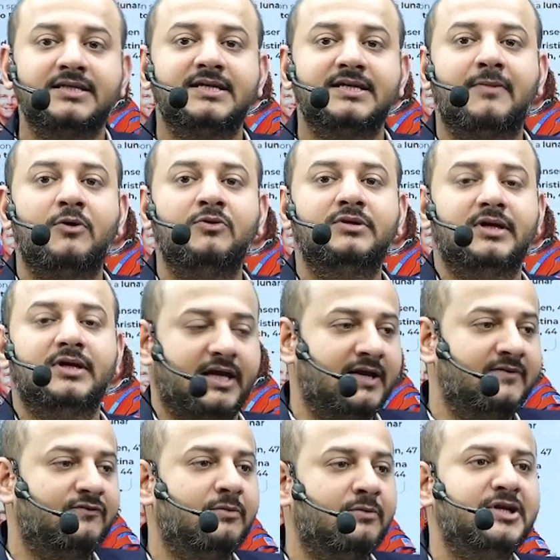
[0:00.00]
about
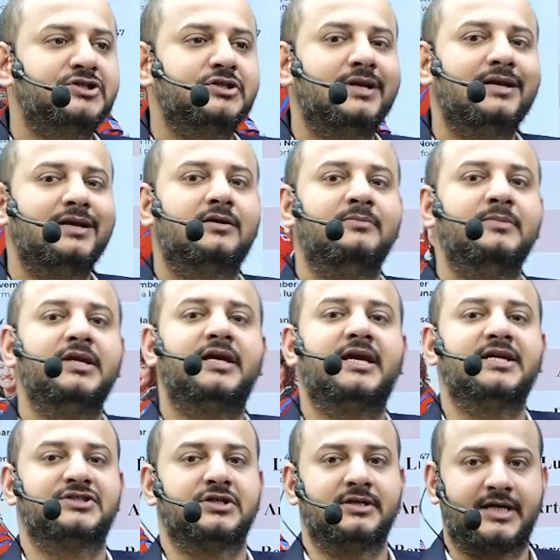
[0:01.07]
information and
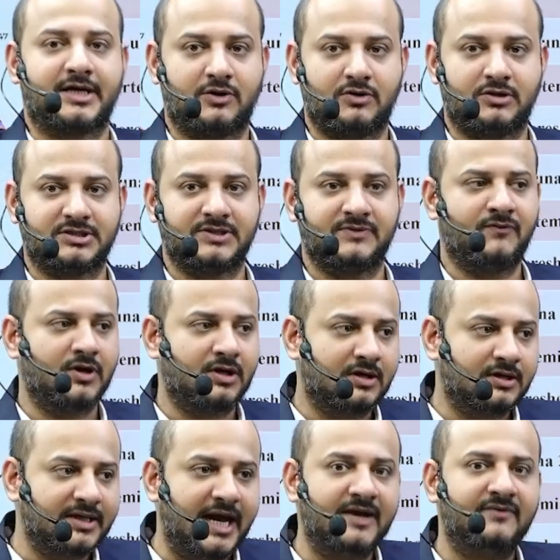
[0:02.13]
communication technology. What are
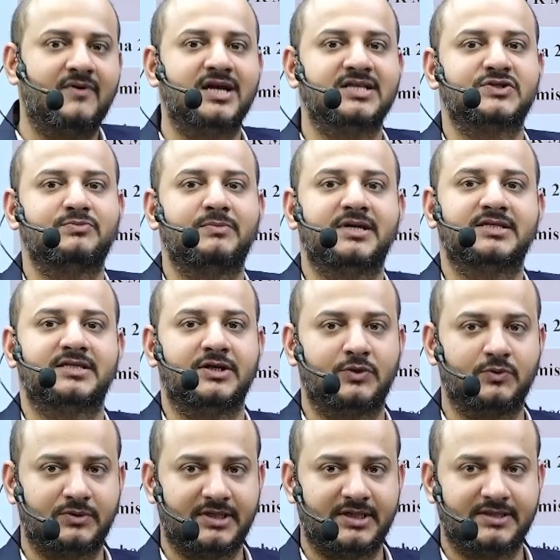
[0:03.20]
the advancements into
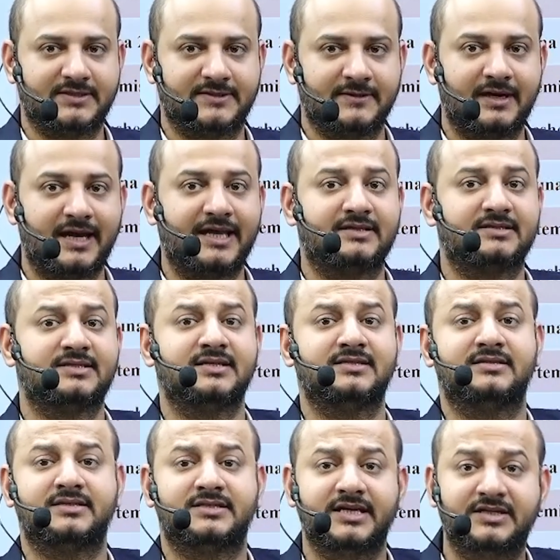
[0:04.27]
these, like
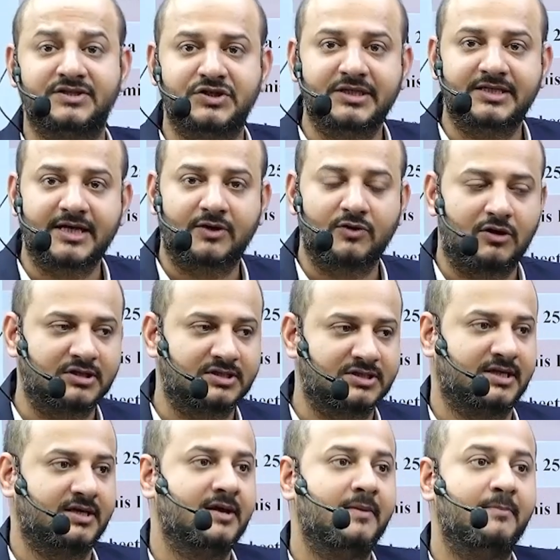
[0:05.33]
6G technology,
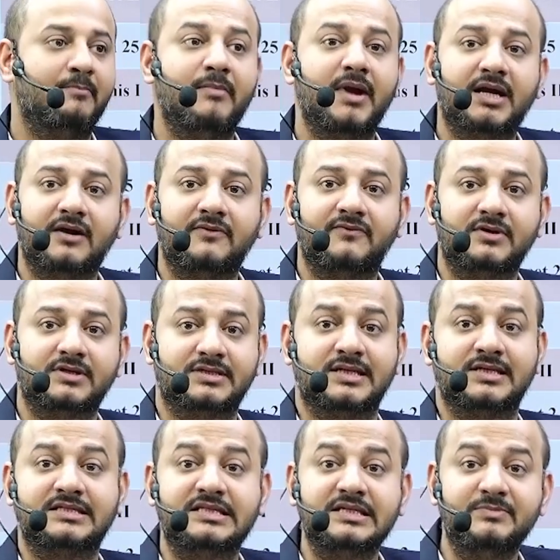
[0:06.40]
metaverse,
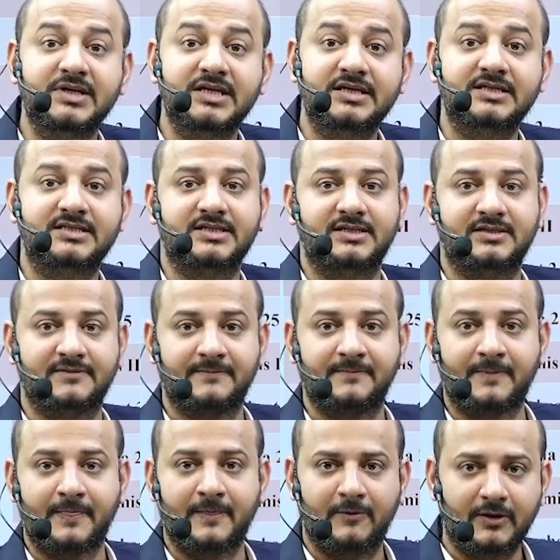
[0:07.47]
CBDC,
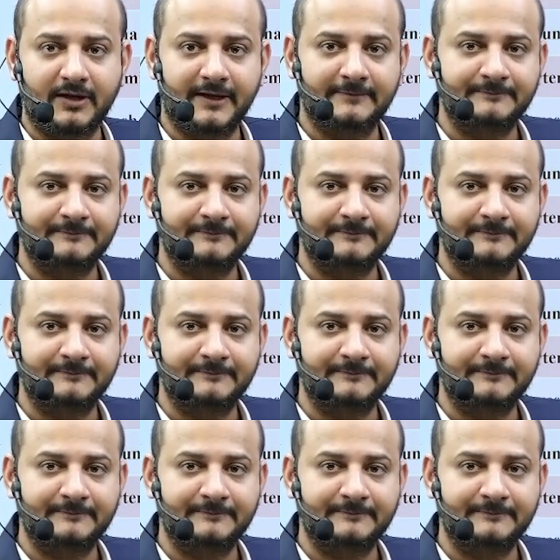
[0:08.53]
okay,